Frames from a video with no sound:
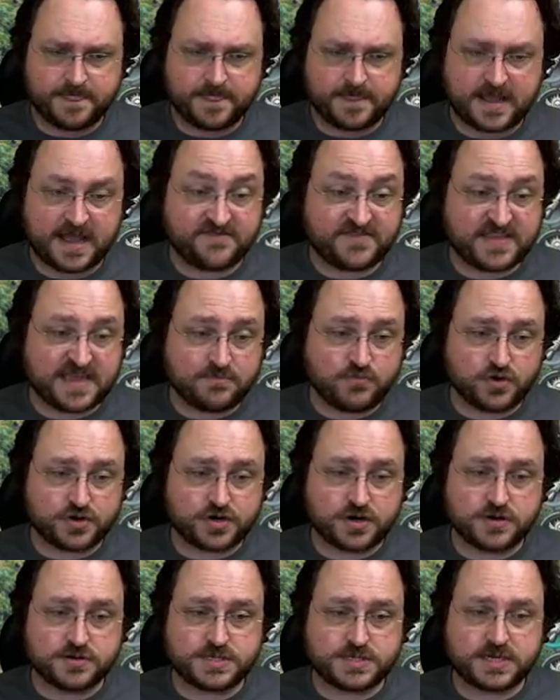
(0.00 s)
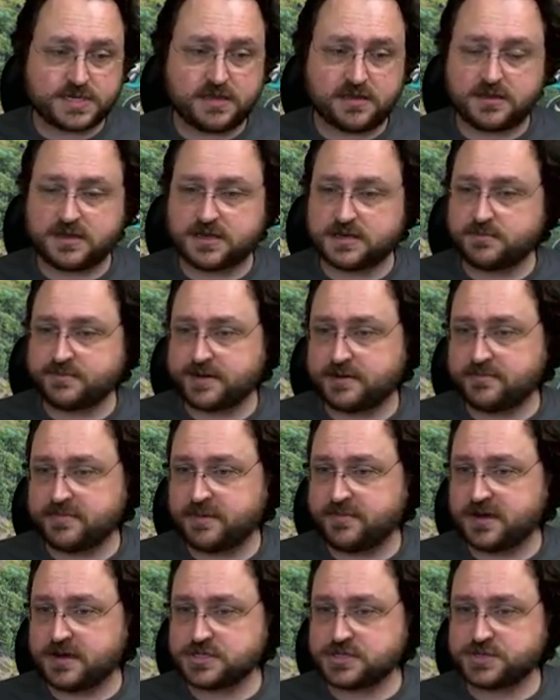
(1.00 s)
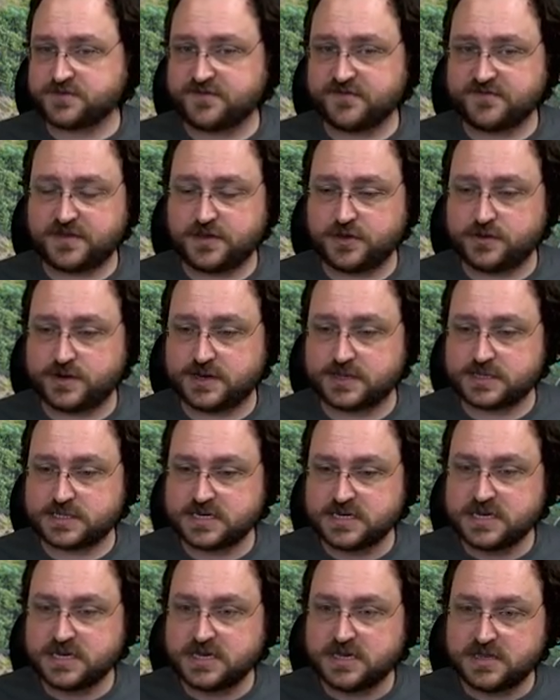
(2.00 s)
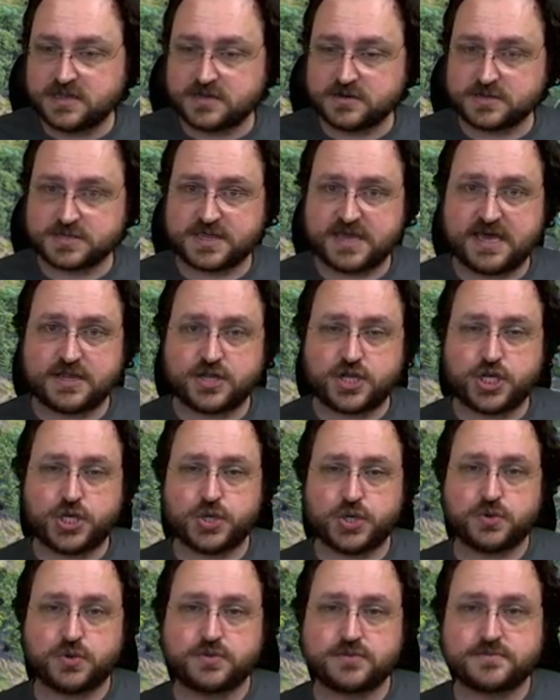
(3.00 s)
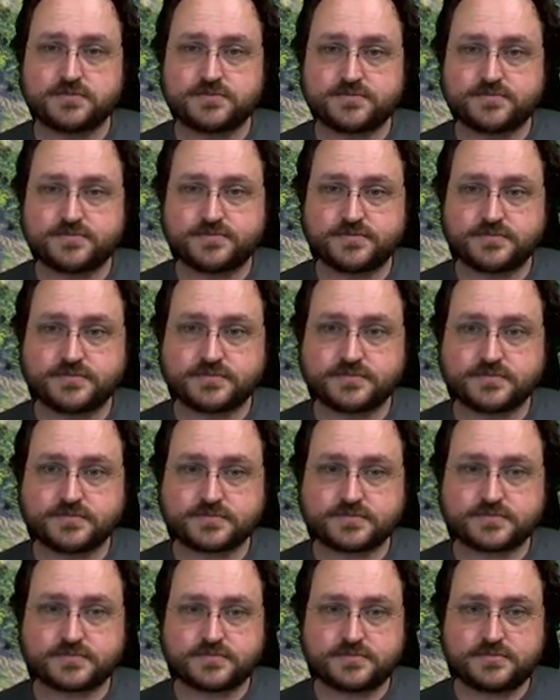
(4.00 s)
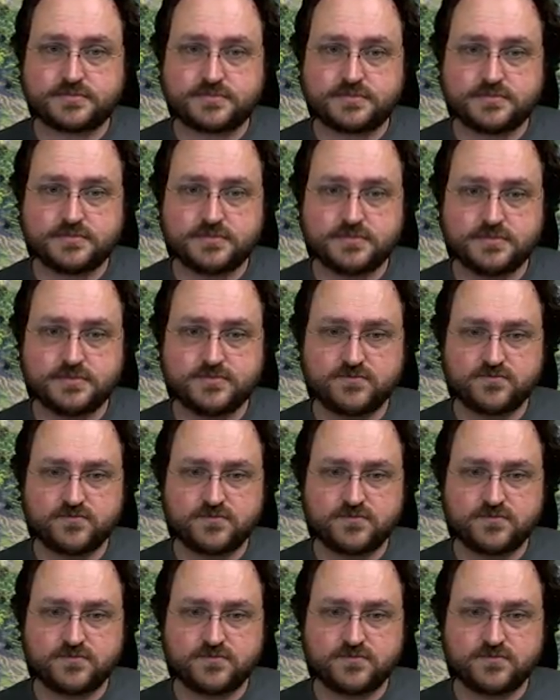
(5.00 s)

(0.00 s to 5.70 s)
I have 10 more turns to kill about maybe 150 units. There's that too. In service,